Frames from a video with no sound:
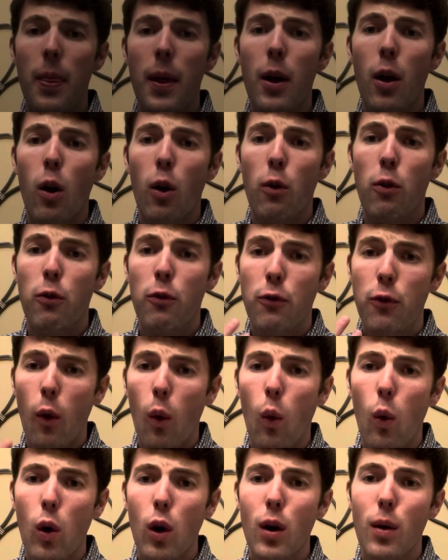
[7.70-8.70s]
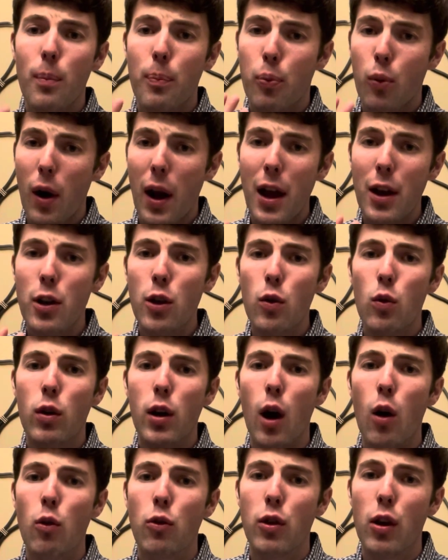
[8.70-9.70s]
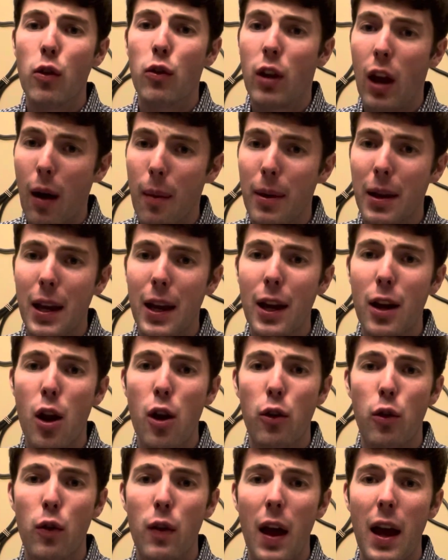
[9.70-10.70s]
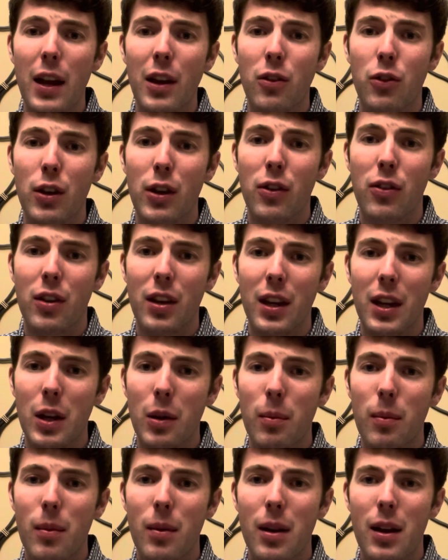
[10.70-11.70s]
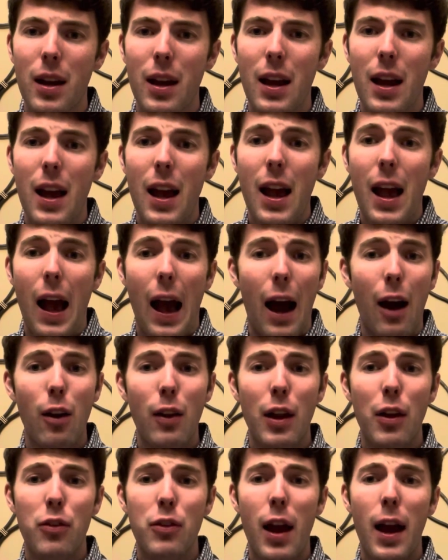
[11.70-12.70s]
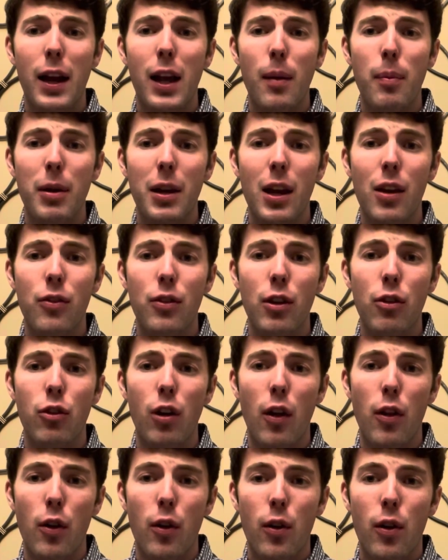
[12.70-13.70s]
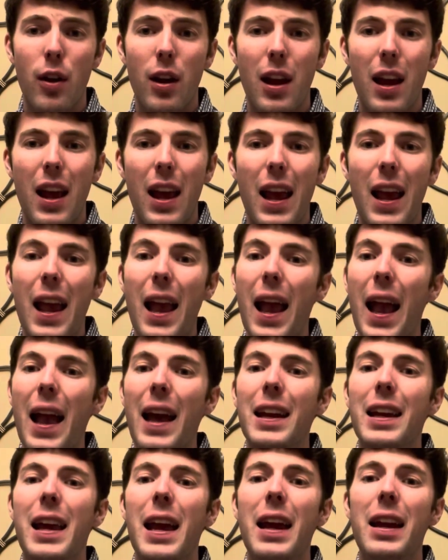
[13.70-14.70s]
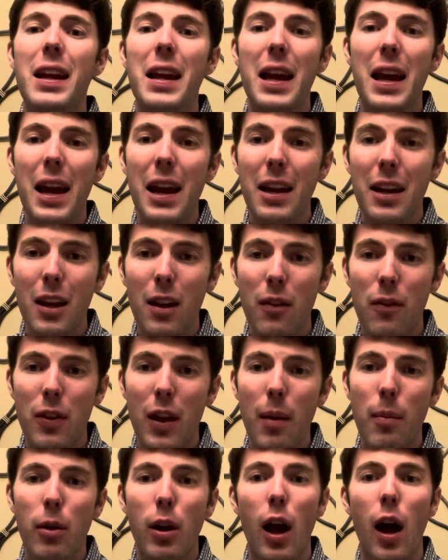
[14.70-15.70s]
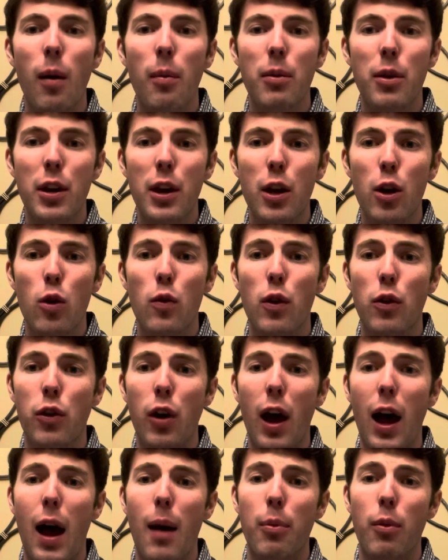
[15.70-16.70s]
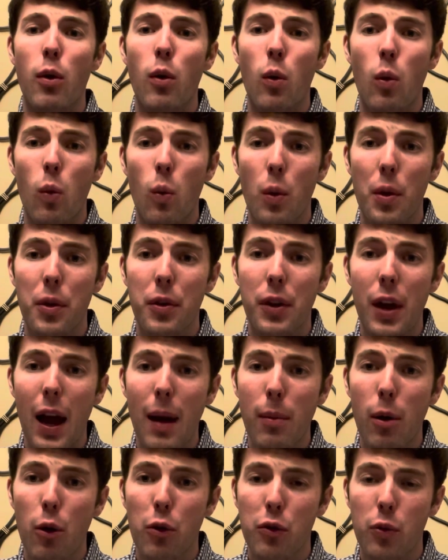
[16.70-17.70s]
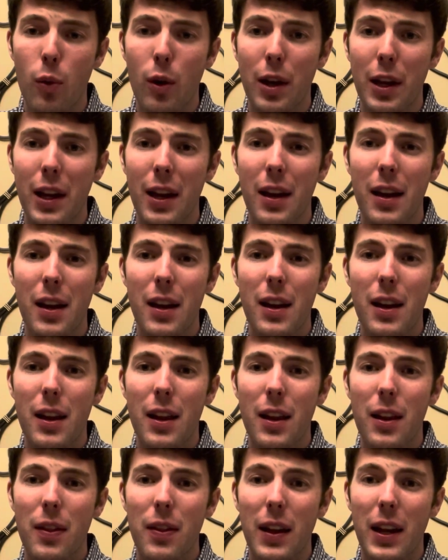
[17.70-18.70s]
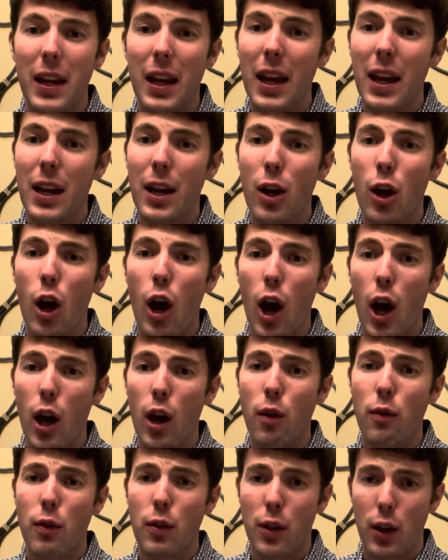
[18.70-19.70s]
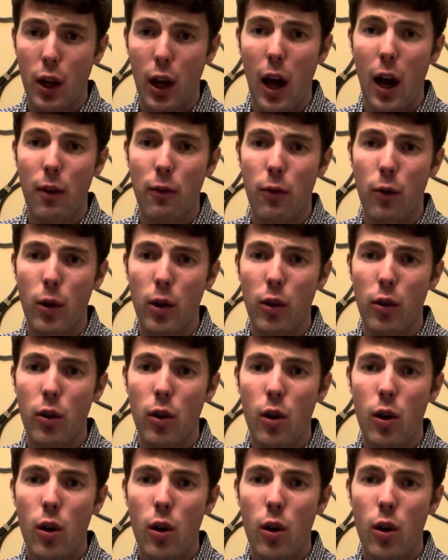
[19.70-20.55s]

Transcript: there are four brand new coaches coming in to the ACC. How do they stack up against each other? And can any of them come near the top with Dabo Swinney, the king of the conference?